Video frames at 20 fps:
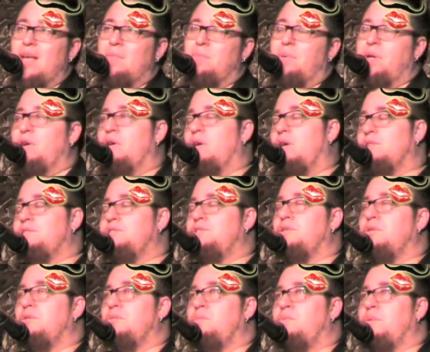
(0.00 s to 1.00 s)
But it
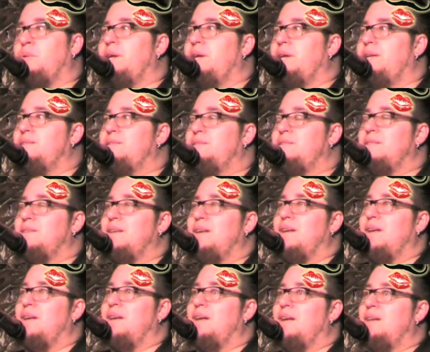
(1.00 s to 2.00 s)
also breeds
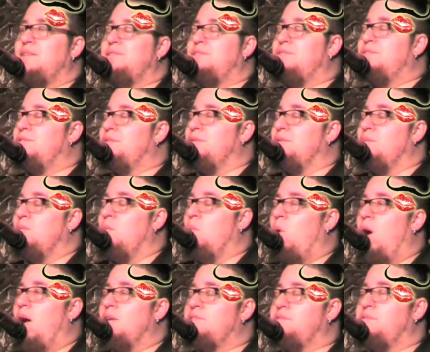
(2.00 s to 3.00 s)
a certain
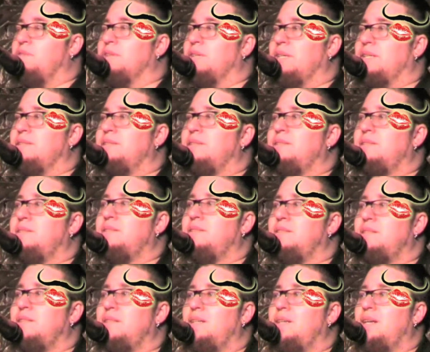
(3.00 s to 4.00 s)
watchfulness,
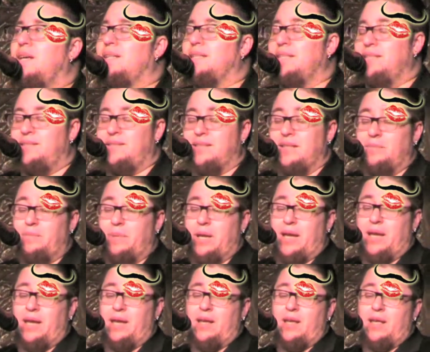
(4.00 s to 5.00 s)
at least in
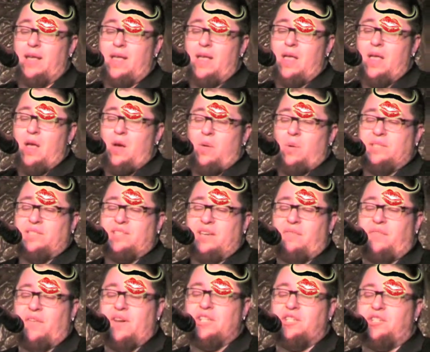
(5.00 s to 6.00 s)
me. Once
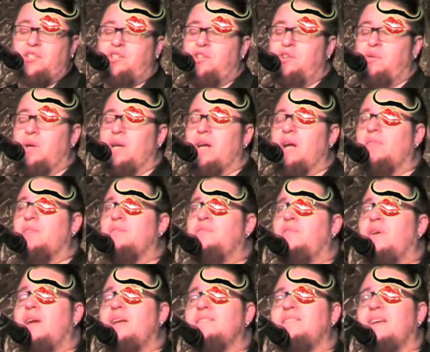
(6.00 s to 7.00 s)
I finish chewing on the
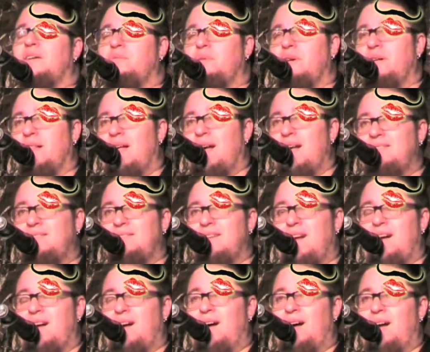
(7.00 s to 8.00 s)
phrase, I realize
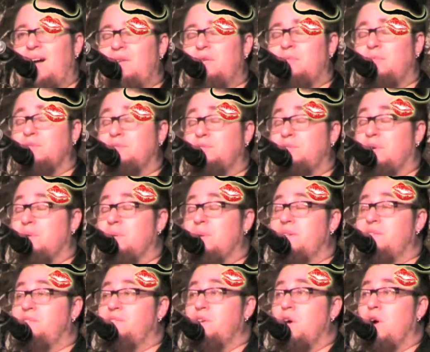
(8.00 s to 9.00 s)
I almost
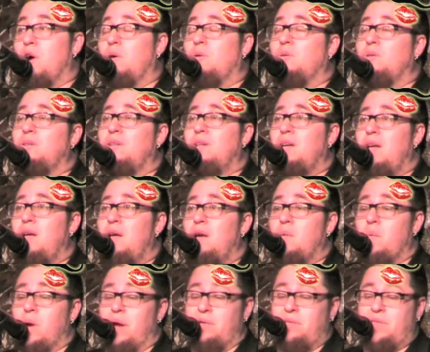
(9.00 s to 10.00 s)
always know
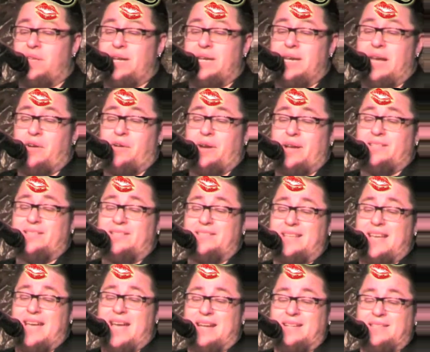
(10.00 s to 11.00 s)
where the
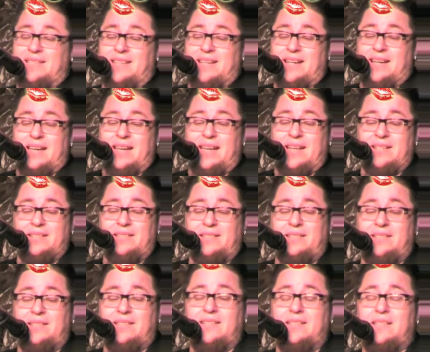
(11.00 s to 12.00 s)
nearest exit
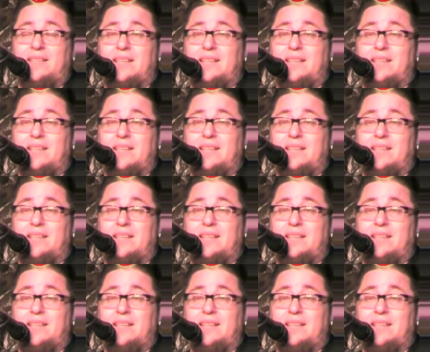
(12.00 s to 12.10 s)
is,